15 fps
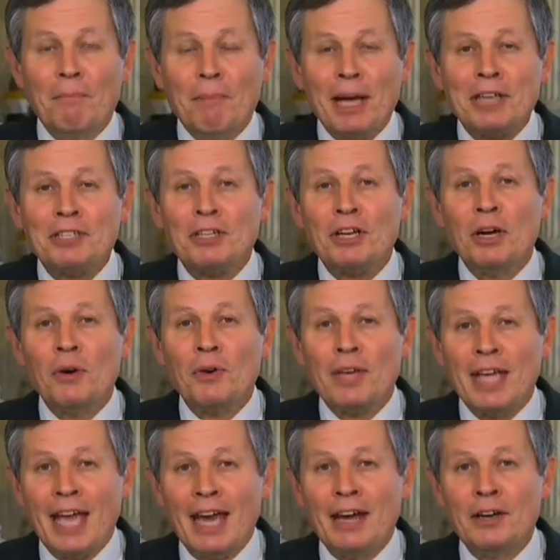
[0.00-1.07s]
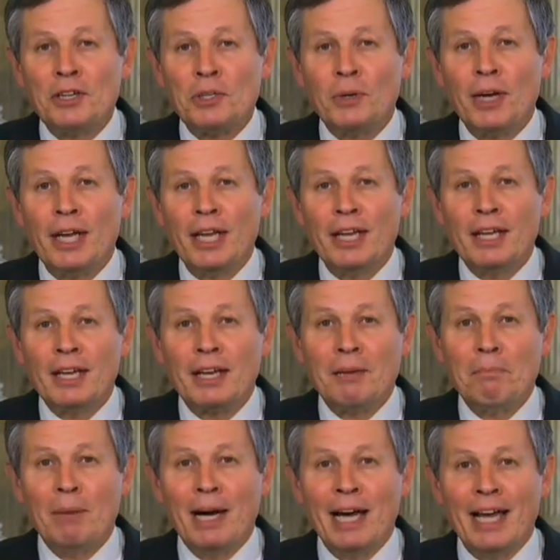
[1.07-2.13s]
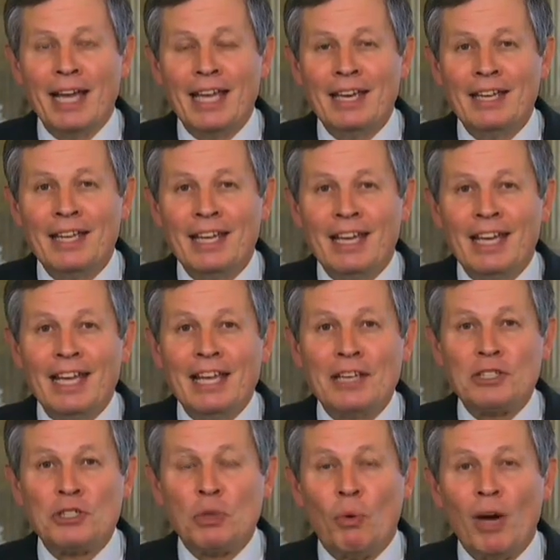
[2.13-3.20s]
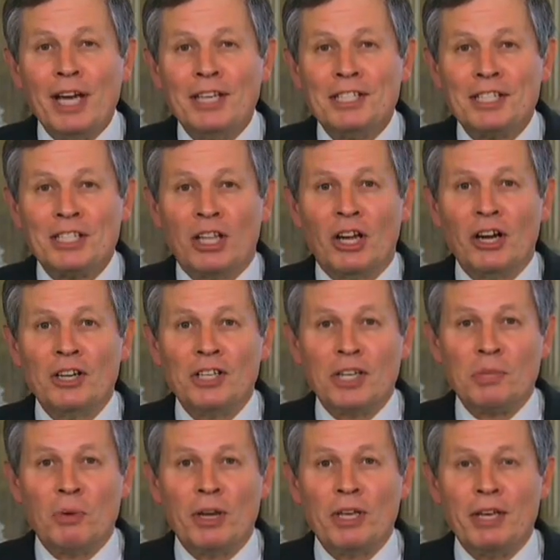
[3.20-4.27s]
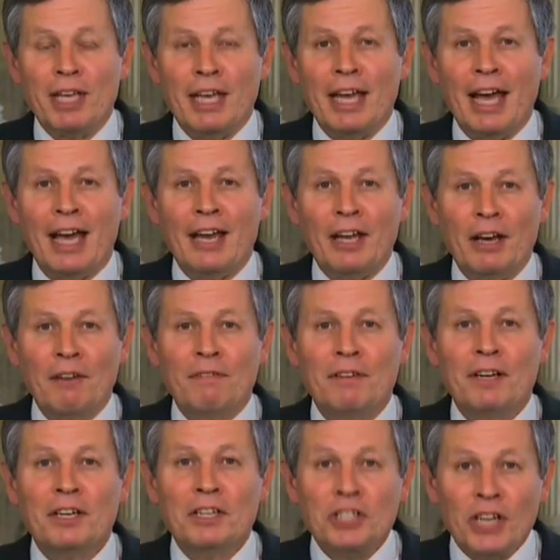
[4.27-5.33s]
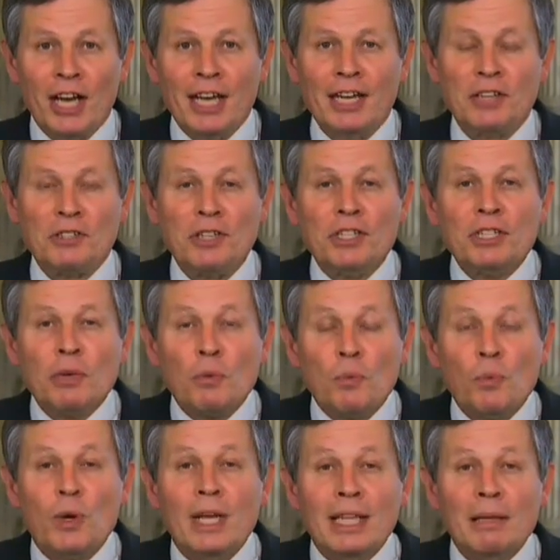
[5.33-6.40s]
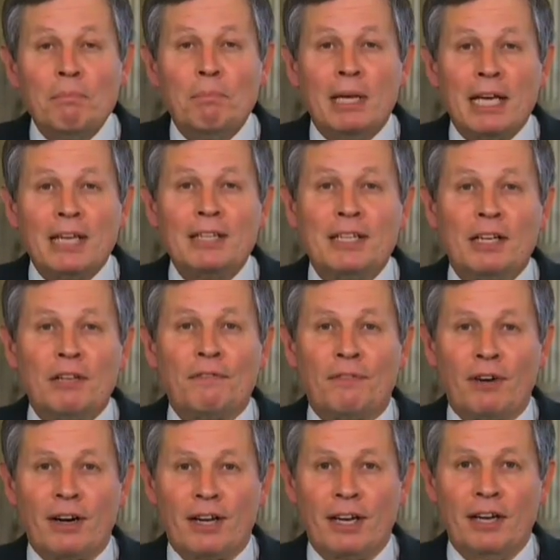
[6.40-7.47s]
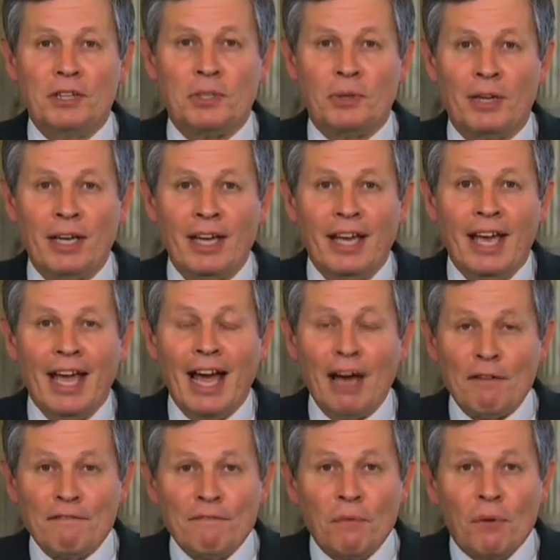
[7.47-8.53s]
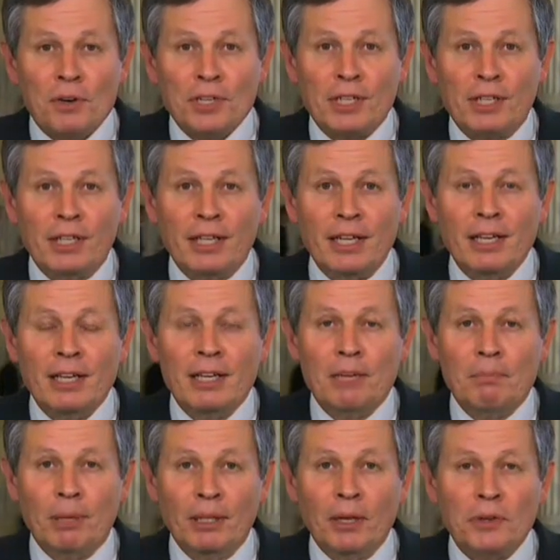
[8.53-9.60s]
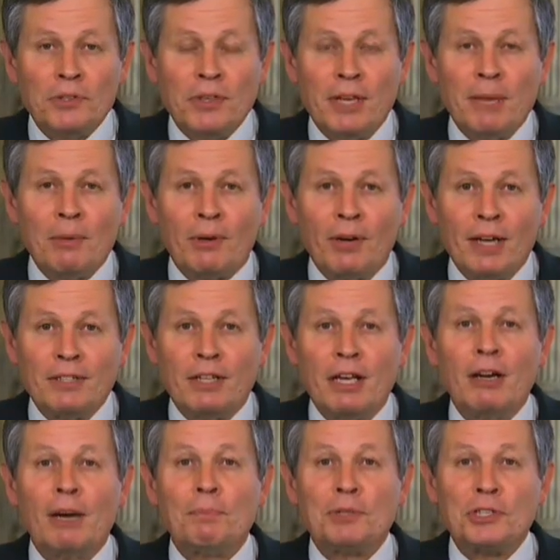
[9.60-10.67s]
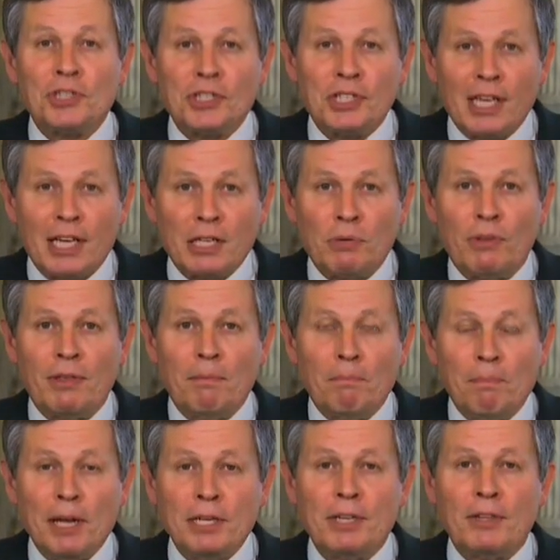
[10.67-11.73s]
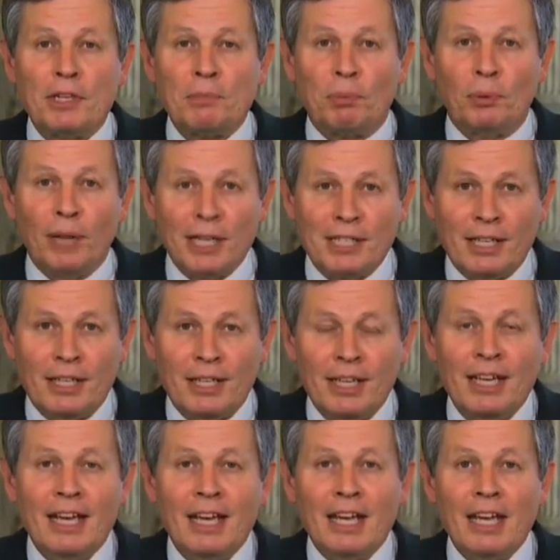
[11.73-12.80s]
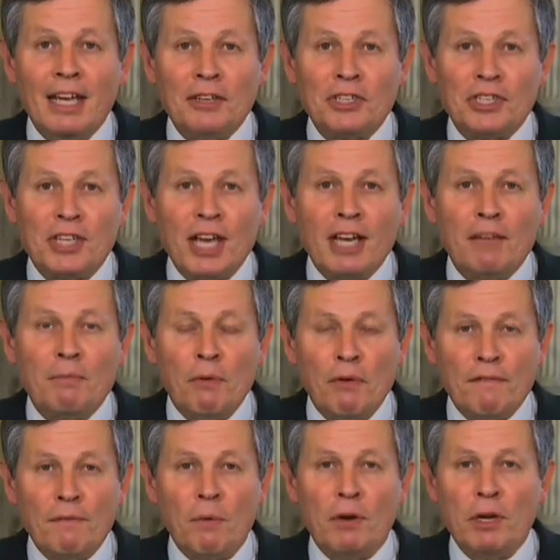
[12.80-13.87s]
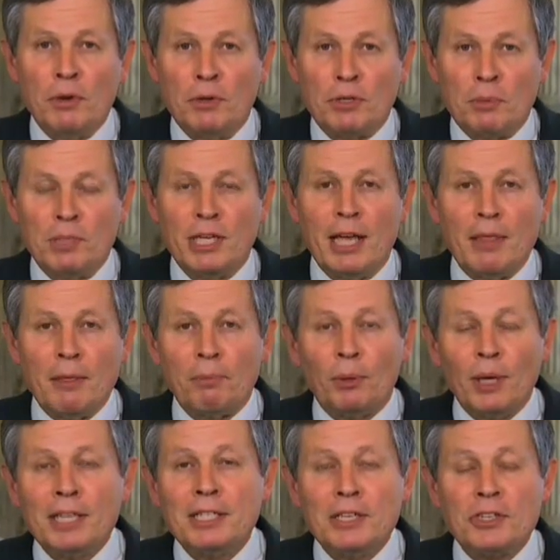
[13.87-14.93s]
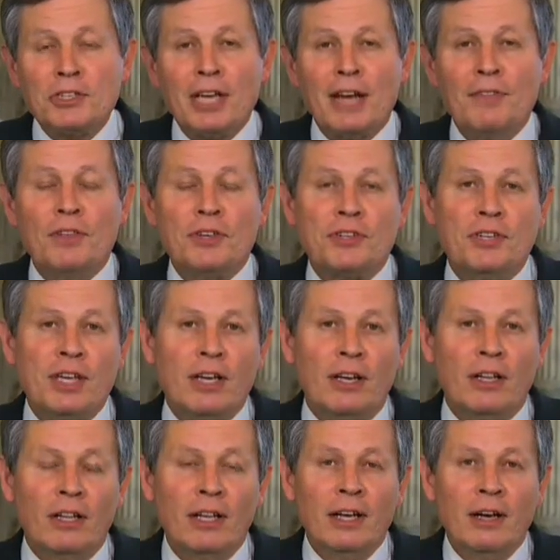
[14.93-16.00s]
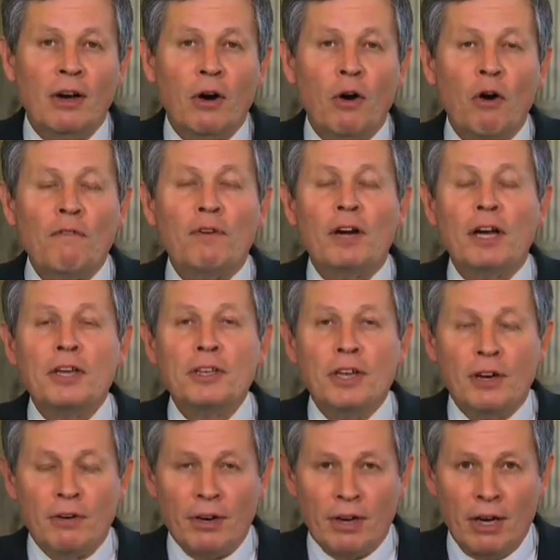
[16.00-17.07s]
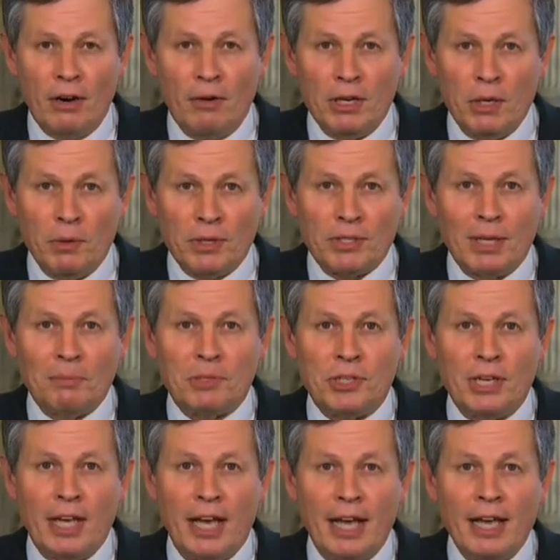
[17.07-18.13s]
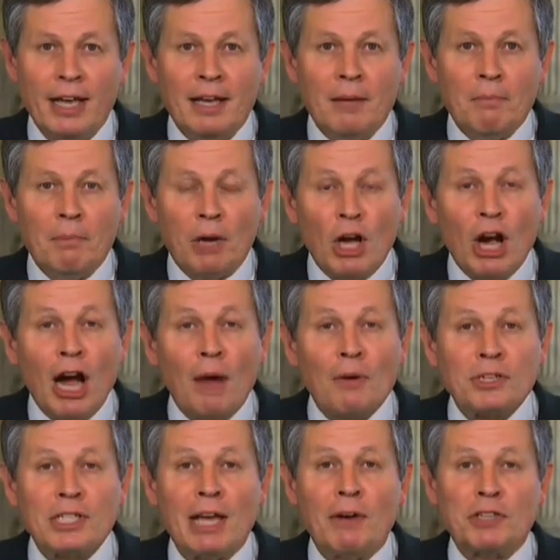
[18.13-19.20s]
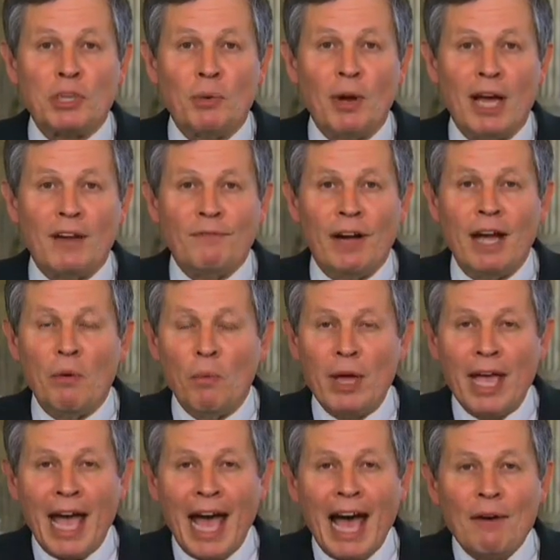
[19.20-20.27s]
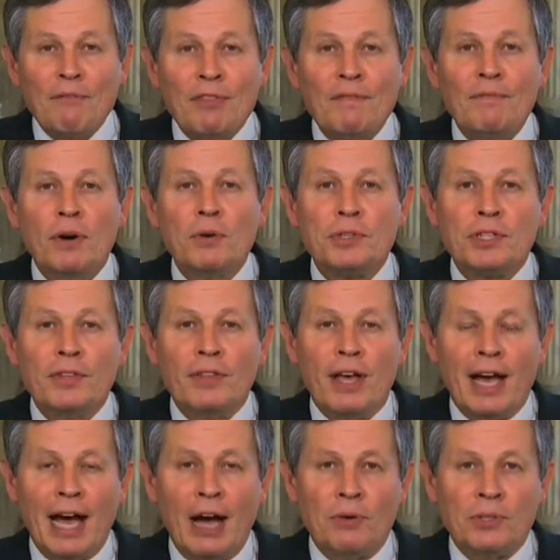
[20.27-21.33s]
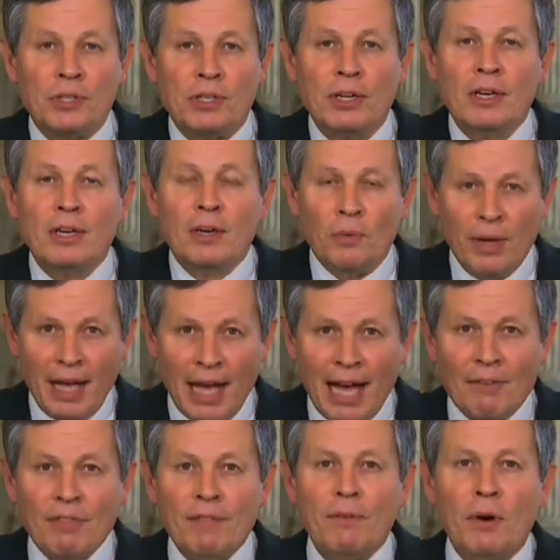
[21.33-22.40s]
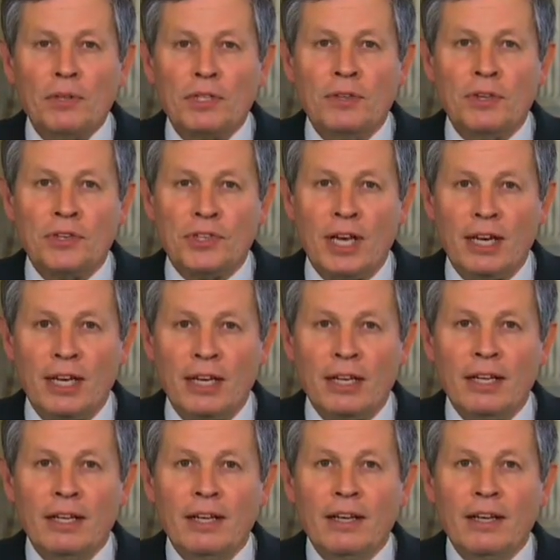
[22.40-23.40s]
The Mexico-Canada trade combined is twice as large as what you get out of China. So this is a really big deal for our country. Unfortunately, Pelosi and the Democrats, they are obsessed with impeaching this president instead of moving forward in USMCA. The president signed this deal over a year ago in USMCA. But Congress now has to ratify it. We have the votes in the House. We have the votes in the Senate.